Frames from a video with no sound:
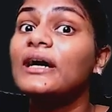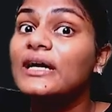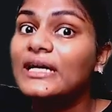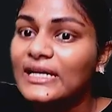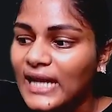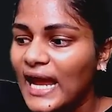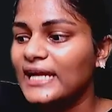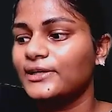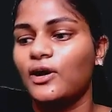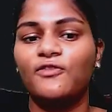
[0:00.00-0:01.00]
right
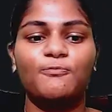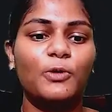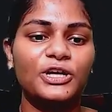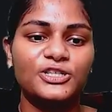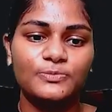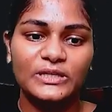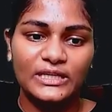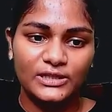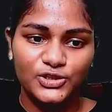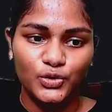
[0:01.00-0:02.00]
of point B.
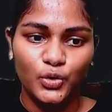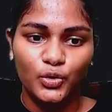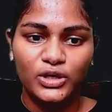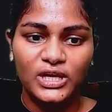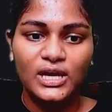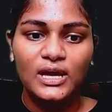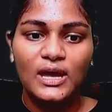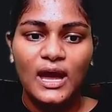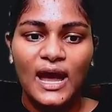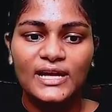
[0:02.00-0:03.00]
So okay, I
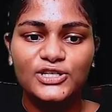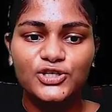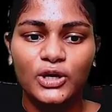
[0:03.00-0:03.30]
draw it.